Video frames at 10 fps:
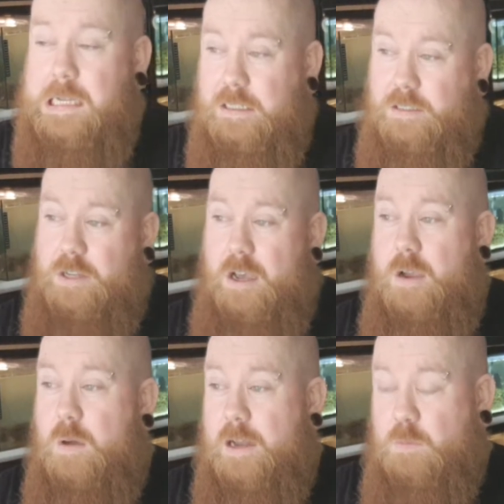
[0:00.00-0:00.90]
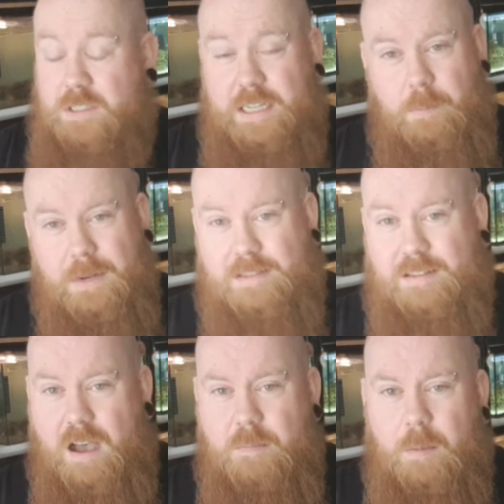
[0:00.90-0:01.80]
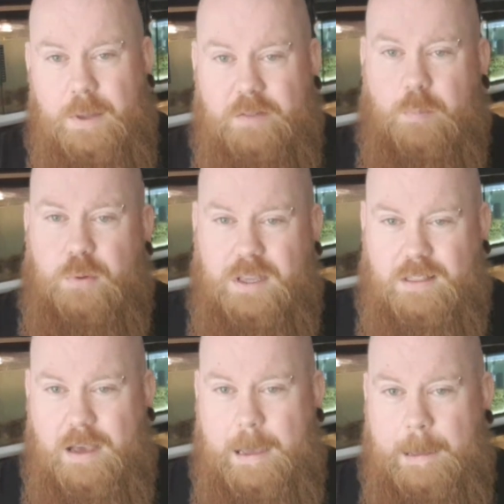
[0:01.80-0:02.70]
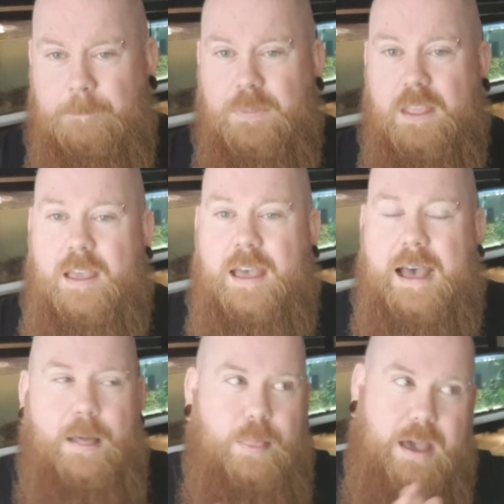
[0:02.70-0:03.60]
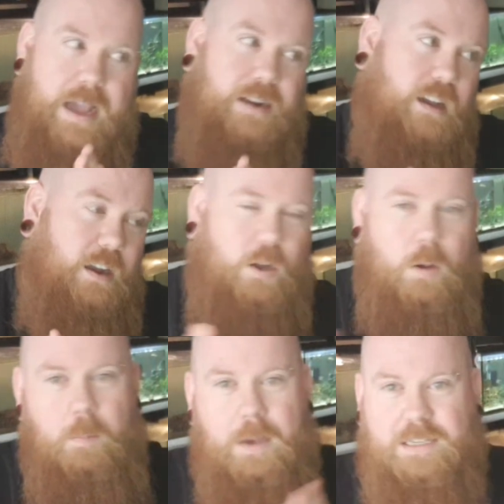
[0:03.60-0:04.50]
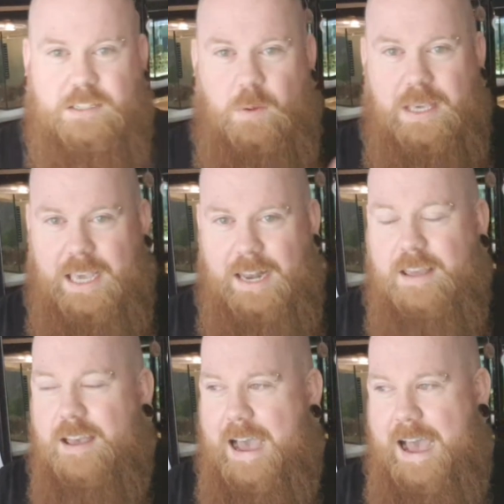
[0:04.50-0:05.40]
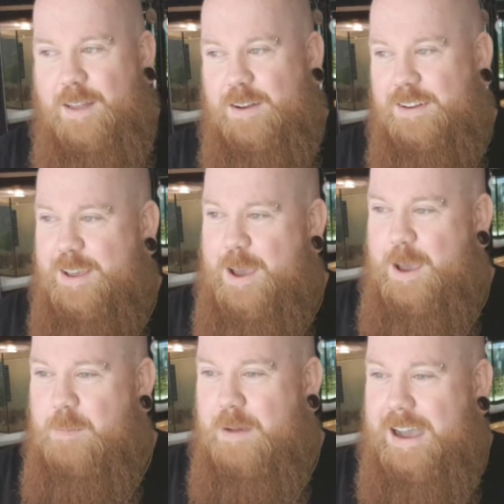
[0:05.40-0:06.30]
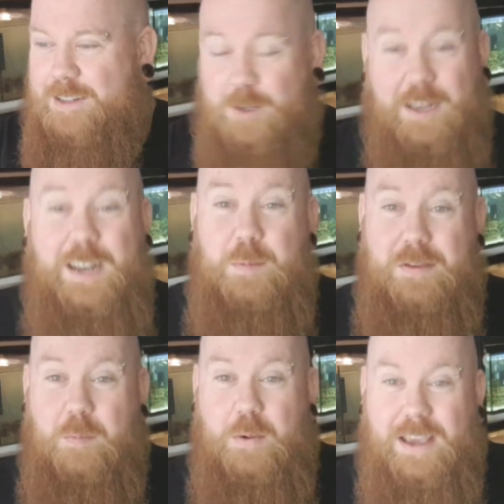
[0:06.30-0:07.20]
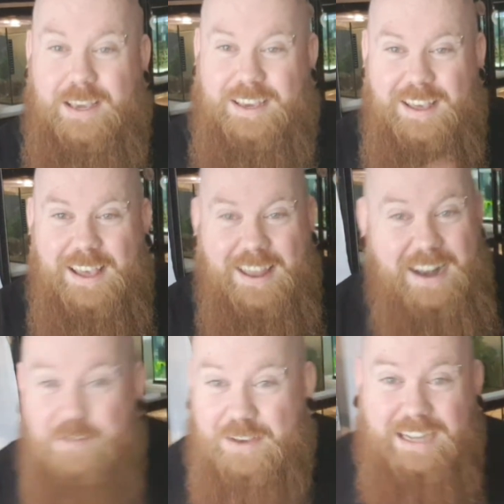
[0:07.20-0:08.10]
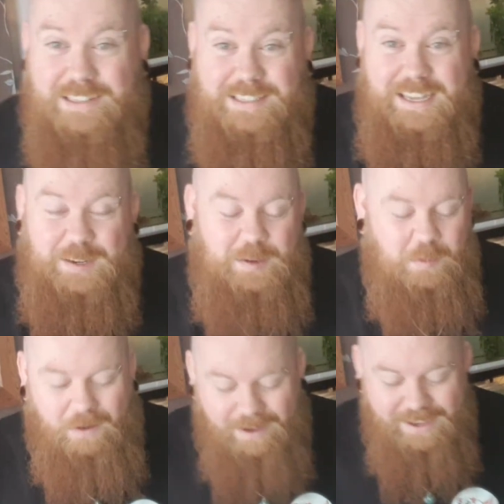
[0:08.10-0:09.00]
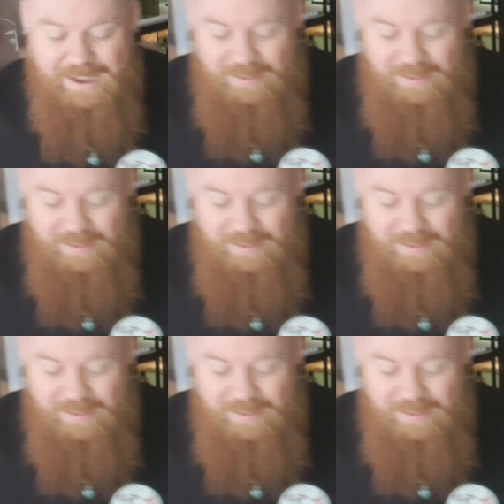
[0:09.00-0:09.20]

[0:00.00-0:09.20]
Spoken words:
So I don't want to take a bit of time, a bit of a breather, and then kind of come back swinging. And I took a little bit of a break. Never get sick, do I?